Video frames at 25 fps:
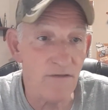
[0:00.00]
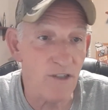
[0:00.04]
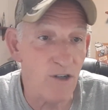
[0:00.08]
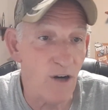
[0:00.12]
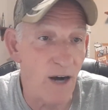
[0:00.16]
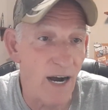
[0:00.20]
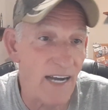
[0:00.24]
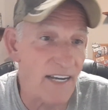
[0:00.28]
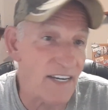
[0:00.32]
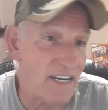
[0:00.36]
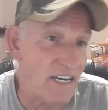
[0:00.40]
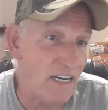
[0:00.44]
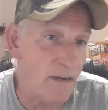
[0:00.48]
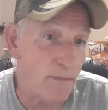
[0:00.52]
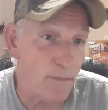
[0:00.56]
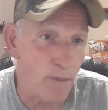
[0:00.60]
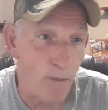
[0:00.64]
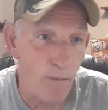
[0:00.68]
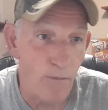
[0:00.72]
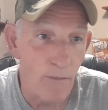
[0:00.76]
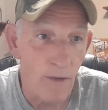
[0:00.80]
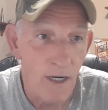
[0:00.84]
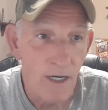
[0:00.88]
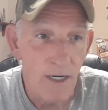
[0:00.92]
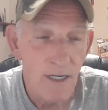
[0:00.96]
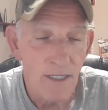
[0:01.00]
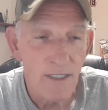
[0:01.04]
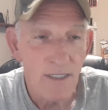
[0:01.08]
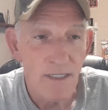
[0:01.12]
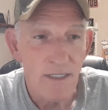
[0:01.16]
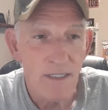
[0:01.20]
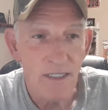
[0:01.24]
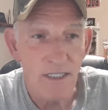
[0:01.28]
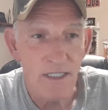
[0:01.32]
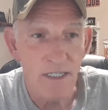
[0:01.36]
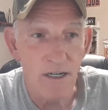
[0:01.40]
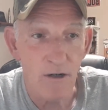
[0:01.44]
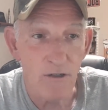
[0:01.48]
So I keep them.
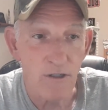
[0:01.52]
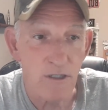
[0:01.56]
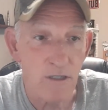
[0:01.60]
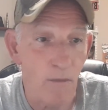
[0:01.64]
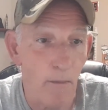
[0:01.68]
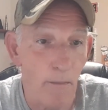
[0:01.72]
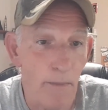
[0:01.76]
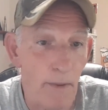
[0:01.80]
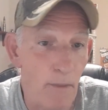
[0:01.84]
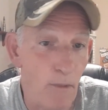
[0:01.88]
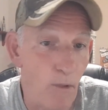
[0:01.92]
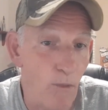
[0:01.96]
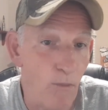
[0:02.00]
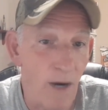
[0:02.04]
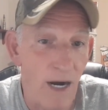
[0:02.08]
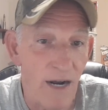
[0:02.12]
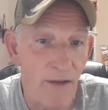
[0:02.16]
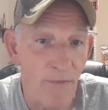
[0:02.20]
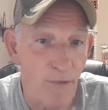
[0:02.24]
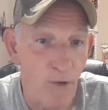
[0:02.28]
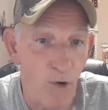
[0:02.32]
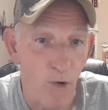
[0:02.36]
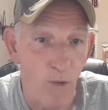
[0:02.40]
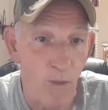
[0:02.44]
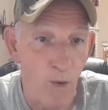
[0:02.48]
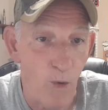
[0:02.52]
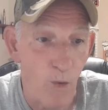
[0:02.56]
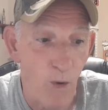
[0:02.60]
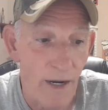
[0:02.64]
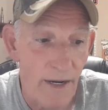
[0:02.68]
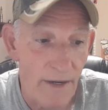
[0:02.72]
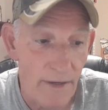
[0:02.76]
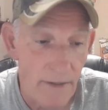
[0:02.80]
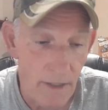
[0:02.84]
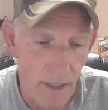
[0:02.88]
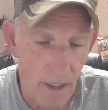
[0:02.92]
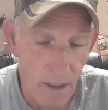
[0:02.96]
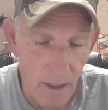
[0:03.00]
Some people might throw them away.